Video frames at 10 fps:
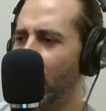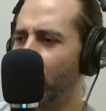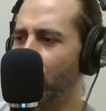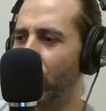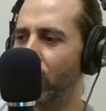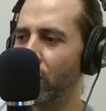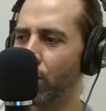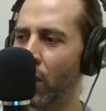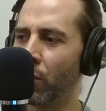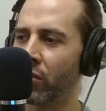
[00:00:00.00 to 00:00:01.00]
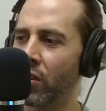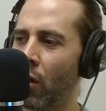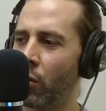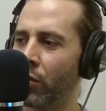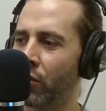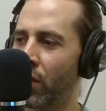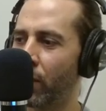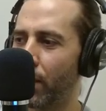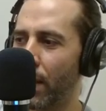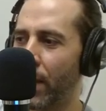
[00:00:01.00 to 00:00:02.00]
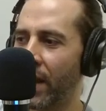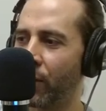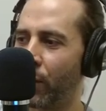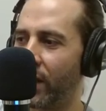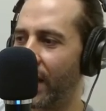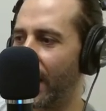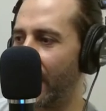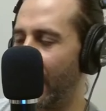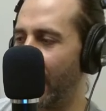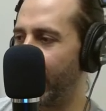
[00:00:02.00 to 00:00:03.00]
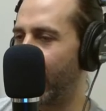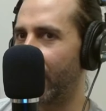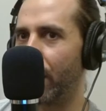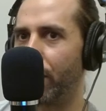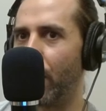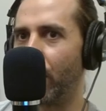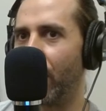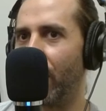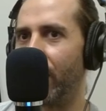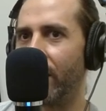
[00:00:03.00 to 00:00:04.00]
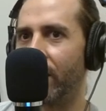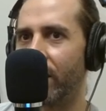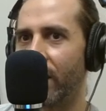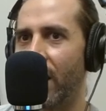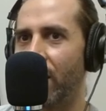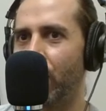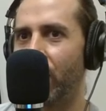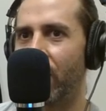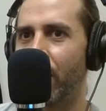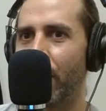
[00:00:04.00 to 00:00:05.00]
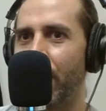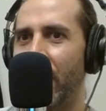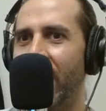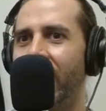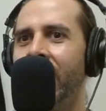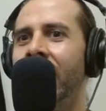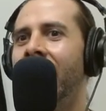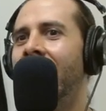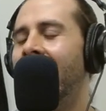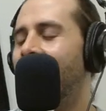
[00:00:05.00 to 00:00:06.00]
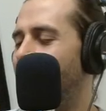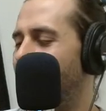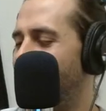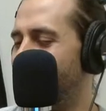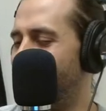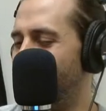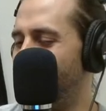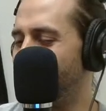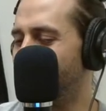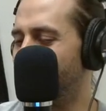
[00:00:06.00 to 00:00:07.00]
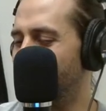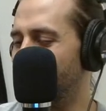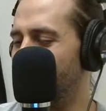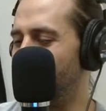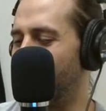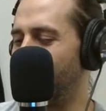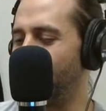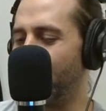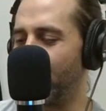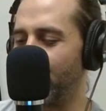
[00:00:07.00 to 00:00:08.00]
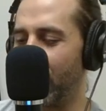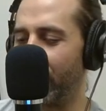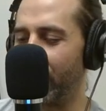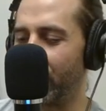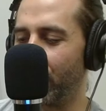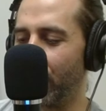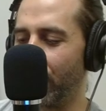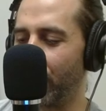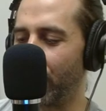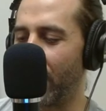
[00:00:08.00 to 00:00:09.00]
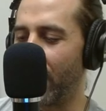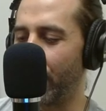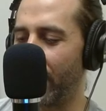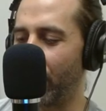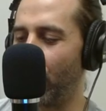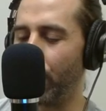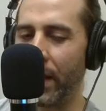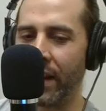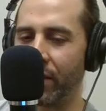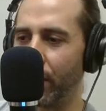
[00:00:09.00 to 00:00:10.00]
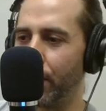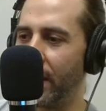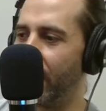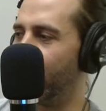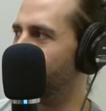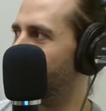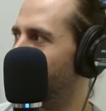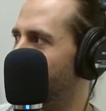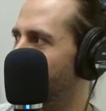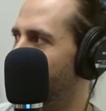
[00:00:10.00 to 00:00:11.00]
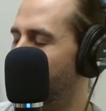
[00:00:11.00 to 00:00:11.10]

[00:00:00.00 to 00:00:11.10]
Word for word: good to see you, bro. I was like, yo, you're gonna drum for my band one day. Huh. And then I got a phone call and he's just like, hey, you want to drum in my band? And um, but like it's funny because we were out on this tour and we are talking about like old bands we'd been in and stuff, and